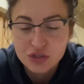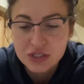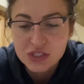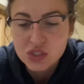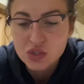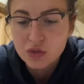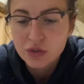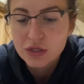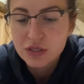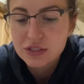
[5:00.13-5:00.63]

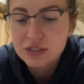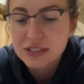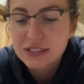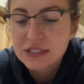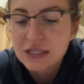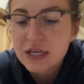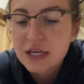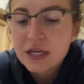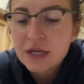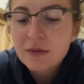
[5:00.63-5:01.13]
stores.
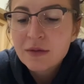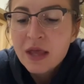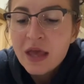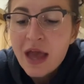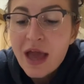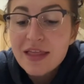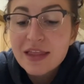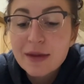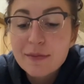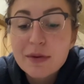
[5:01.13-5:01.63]

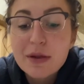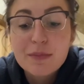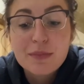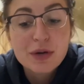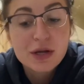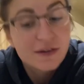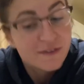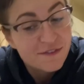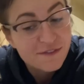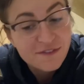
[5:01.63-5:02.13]
And then I'm gonna
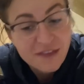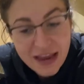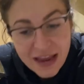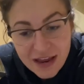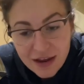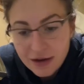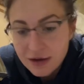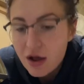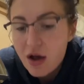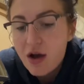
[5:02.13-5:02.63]
put a
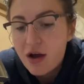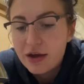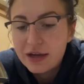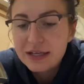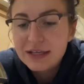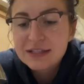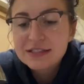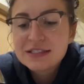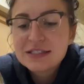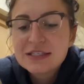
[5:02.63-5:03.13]
fan on
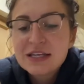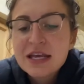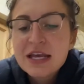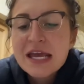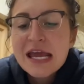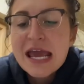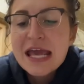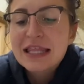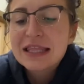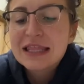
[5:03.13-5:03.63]
it
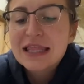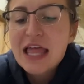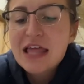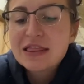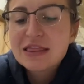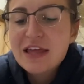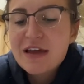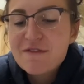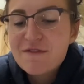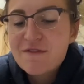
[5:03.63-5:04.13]
and let
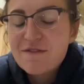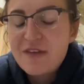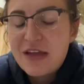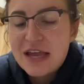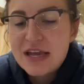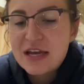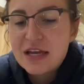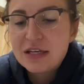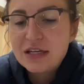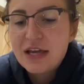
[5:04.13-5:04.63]
that
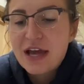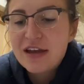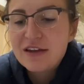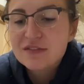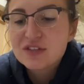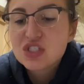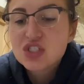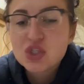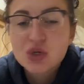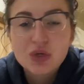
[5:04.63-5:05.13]
fan kind of
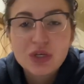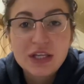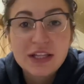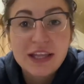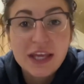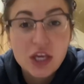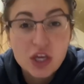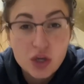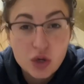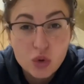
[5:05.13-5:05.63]

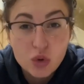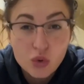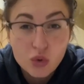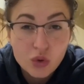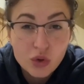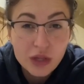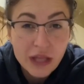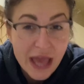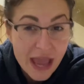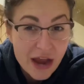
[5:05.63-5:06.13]
circulate
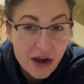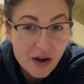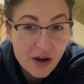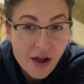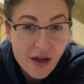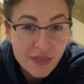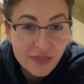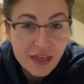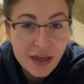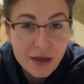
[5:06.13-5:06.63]
cool air
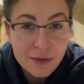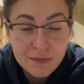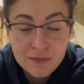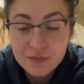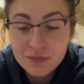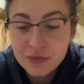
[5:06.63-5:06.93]
on them.